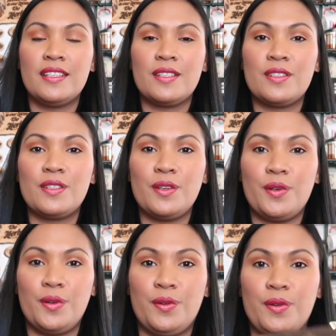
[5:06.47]

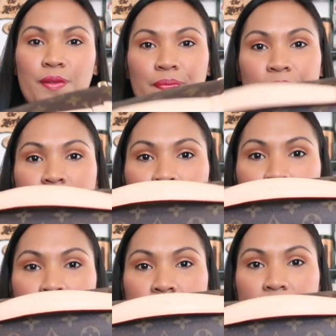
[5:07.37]
So
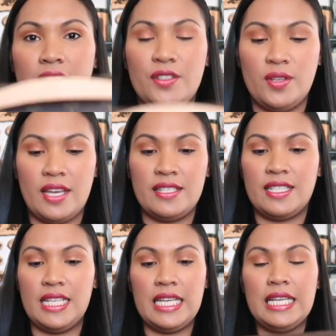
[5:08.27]
as you guys
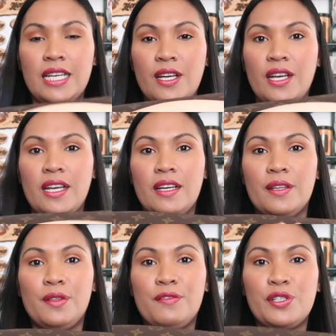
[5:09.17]
see,
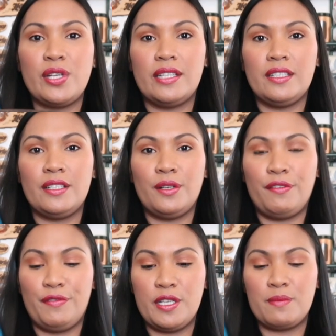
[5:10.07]
the vachetta
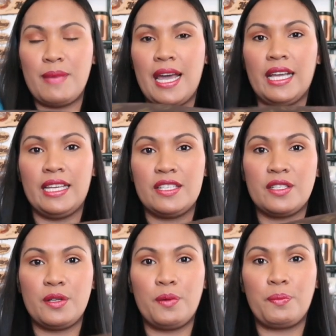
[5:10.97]
of this bag is
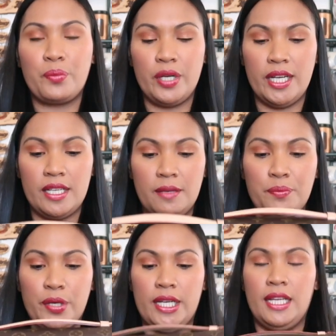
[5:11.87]
still
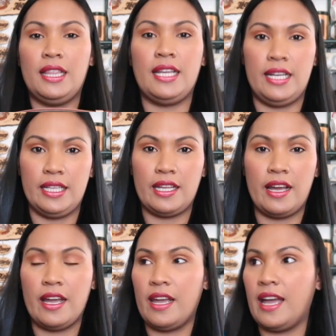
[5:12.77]
pretty light.
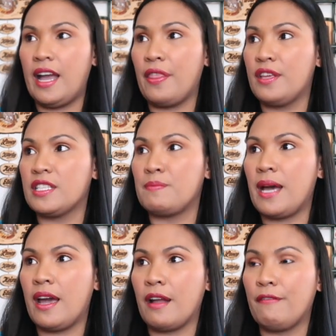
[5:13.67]
I had this
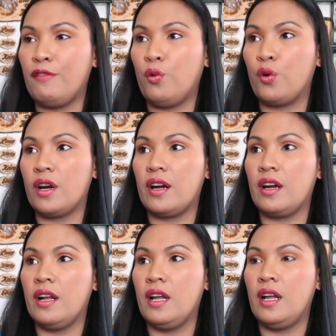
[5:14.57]
bag
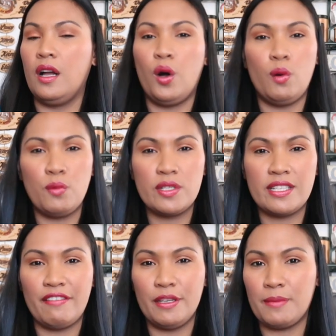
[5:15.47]
for almost
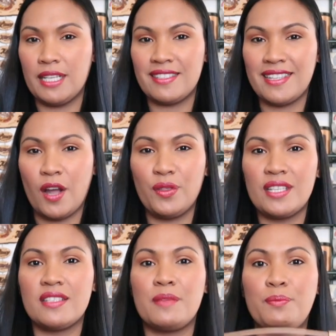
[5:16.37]
7 months now.
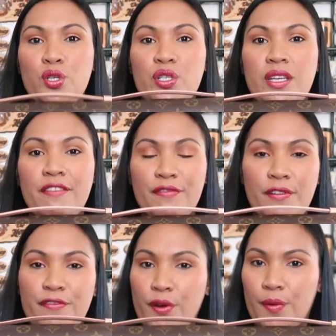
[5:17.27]
This is a push gift
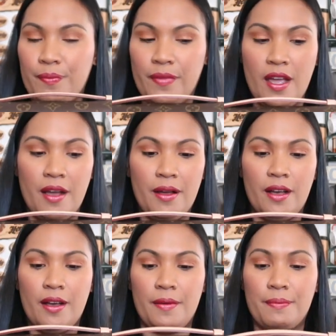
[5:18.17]
from
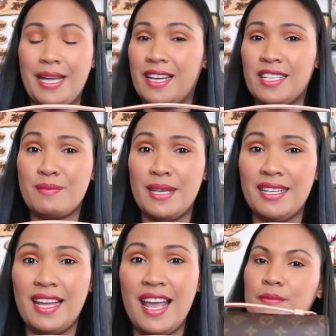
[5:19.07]
my
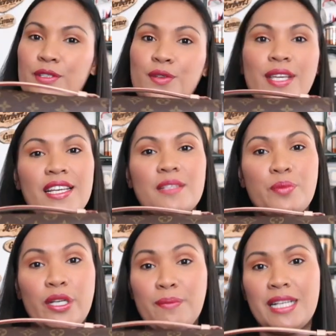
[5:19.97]
husband. So yes,
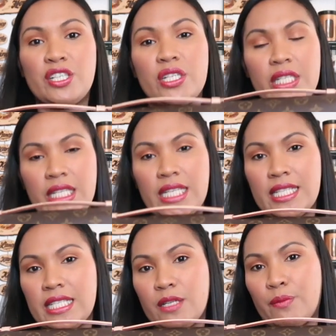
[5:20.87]
pretty much she
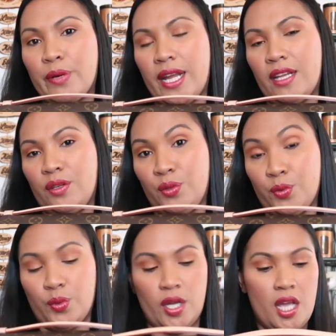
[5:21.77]
is still brand
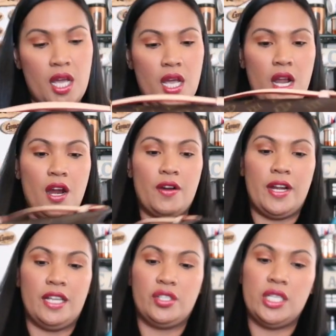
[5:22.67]
new, right?